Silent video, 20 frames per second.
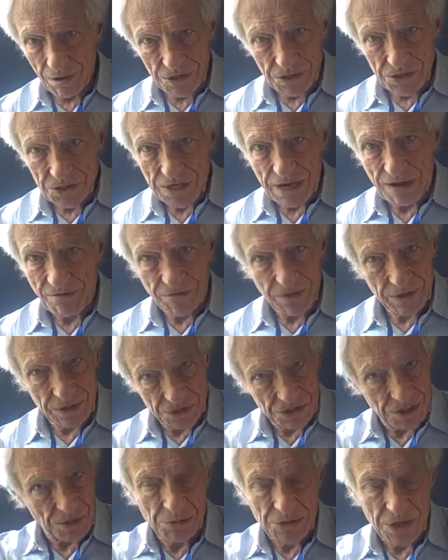East Africa,
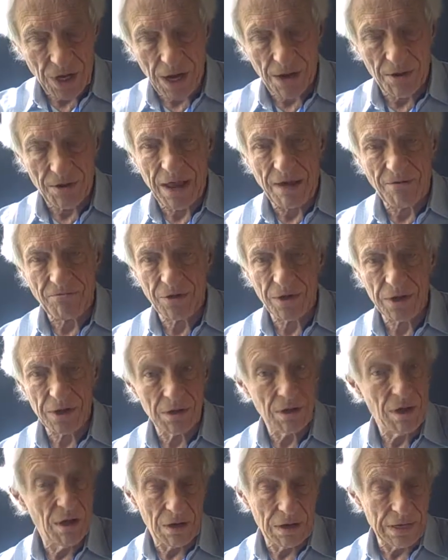Sub-Saharan Africa,